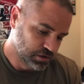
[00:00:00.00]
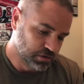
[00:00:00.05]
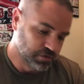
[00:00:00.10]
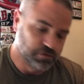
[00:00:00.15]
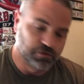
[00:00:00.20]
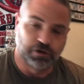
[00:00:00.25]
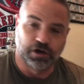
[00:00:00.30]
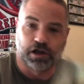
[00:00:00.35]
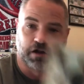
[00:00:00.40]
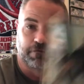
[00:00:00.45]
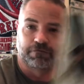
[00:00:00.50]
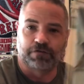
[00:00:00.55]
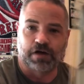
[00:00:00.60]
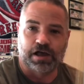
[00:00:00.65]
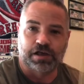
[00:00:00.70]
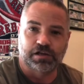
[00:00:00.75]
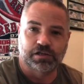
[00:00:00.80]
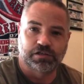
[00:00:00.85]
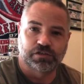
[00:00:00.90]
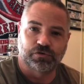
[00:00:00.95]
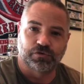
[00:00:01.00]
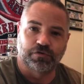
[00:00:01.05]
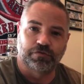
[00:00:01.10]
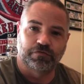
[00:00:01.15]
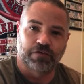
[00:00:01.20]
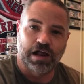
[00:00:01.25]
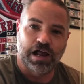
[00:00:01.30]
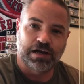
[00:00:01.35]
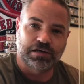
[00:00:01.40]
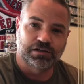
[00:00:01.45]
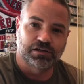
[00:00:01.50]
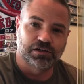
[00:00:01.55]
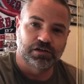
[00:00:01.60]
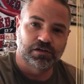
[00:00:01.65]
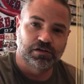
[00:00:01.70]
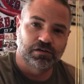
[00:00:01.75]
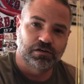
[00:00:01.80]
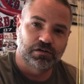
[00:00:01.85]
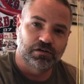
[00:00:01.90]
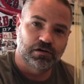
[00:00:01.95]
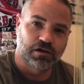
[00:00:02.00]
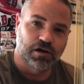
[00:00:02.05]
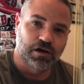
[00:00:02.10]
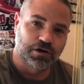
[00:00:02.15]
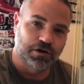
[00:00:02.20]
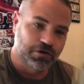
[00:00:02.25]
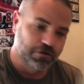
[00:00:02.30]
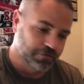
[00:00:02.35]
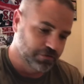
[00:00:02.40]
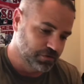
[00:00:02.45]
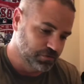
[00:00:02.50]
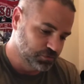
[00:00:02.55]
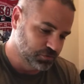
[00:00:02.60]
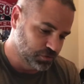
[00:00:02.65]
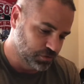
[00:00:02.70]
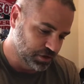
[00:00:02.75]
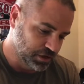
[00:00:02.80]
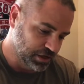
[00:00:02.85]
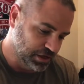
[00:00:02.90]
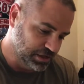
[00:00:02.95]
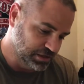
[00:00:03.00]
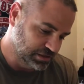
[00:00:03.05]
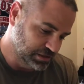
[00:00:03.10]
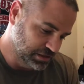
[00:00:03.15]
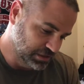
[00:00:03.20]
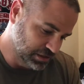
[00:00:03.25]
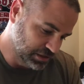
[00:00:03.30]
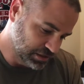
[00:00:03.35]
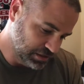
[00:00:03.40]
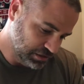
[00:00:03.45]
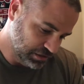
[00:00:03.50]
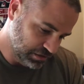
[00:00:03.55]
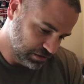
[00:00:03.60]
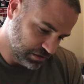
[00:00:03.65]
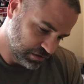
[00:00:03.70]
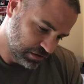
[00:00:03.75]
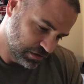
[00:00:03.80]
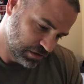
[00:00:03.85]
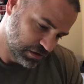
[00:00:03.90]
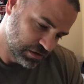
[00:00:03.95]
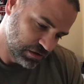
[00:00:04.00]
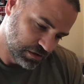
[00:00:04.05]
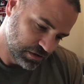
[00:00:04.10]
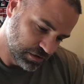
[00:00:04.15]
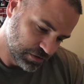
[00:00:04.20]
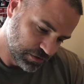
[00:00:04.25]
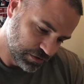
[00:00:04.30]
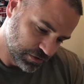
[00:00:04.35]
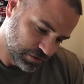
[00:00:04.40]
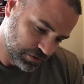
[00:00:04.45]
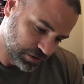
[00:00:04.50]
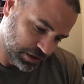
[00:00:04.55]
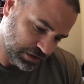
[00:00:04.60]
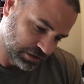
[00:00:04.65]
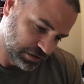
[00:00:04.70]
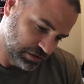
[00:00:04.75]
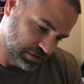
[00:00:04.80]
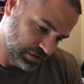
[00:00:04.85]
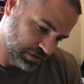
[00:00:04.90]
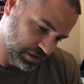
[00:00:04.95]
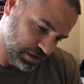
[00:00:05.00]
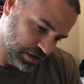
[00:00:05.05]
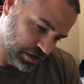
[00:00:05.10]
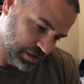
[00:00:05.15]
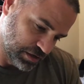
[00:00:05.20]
You got a finest refractor auto from 2018. You got this uh,